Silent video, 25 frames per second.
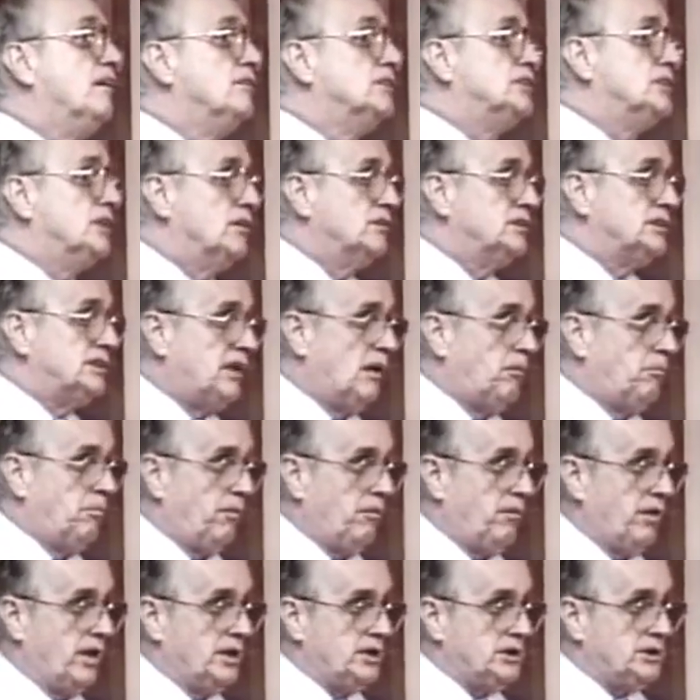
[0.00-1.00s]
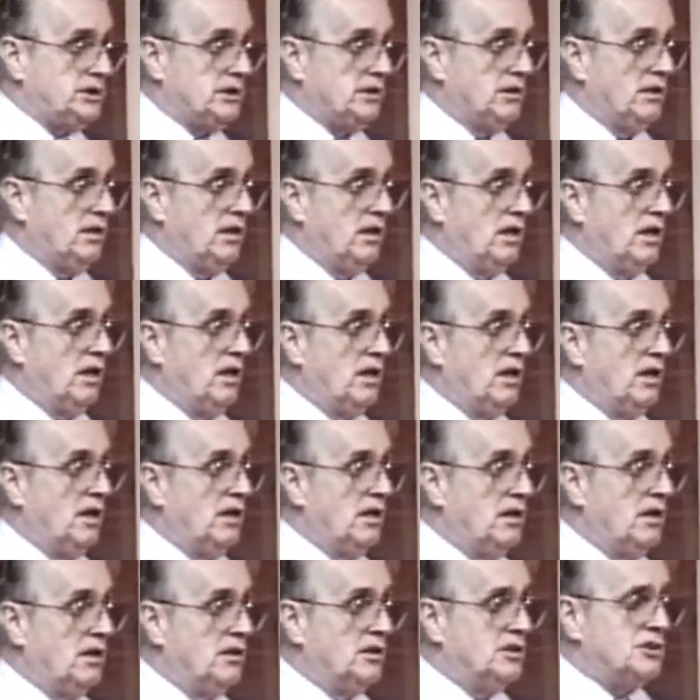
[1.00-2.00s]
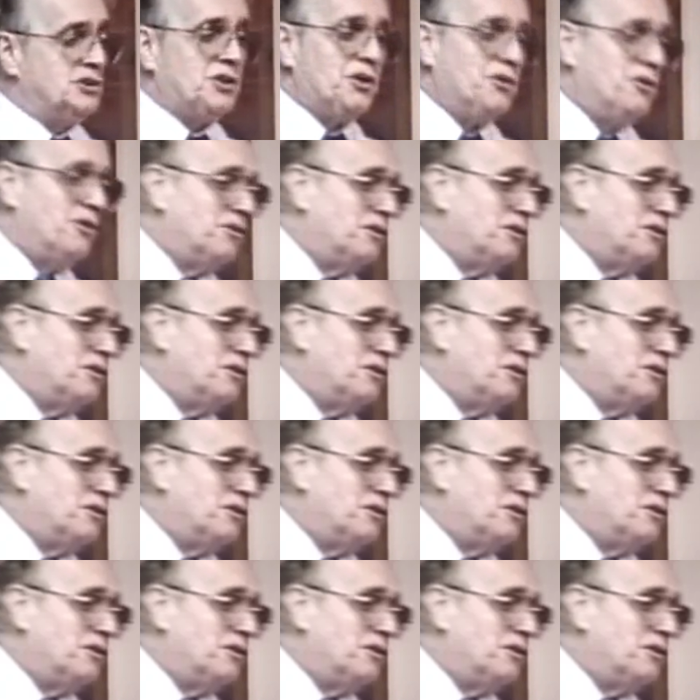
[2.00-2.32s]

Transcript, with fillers: there is no separation. So